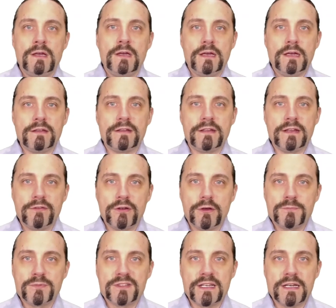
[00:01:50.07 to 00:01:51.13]
In the
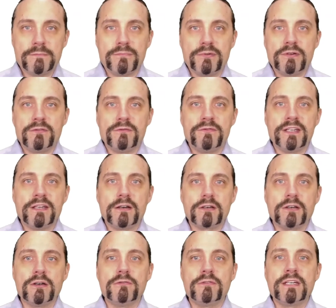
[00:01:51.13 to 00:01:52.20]
develop step, we are
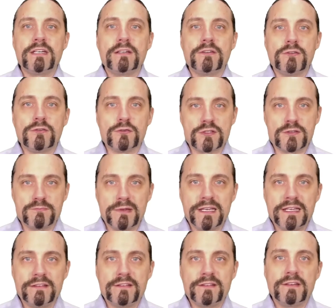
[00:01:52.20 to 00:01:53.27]
going to
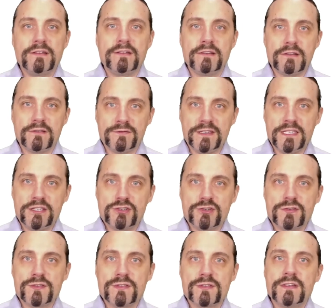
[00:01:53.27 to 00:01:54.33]
split the
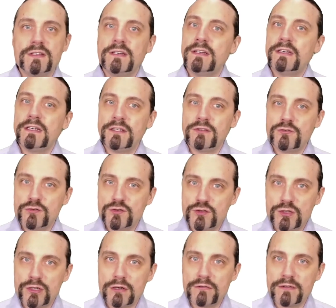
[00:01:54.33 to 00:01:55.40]
features into
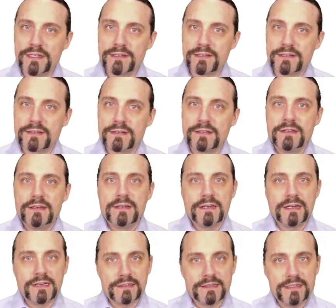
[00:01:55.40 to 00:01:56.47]
stories,
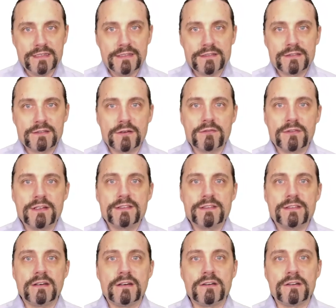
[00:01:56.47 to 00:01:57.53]
and these
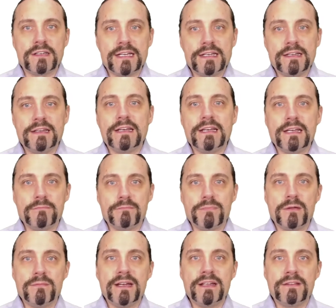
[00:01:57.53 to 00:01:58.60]
stories are then
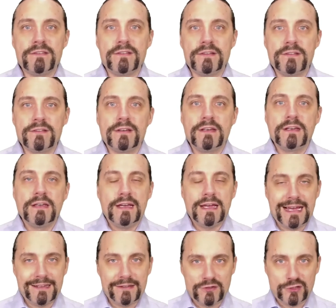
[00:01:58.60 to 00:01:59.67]
implemented,
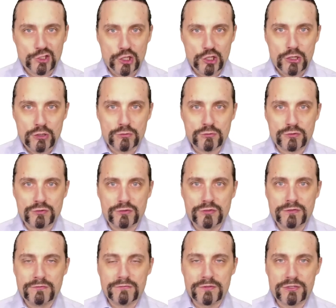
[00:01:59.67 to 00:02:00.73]
and the code
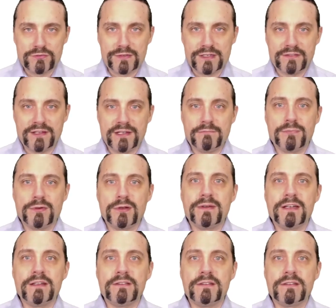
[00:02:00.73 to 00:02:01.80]
which we have
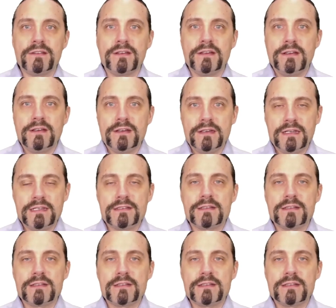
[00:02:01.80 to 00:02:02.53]
implemented is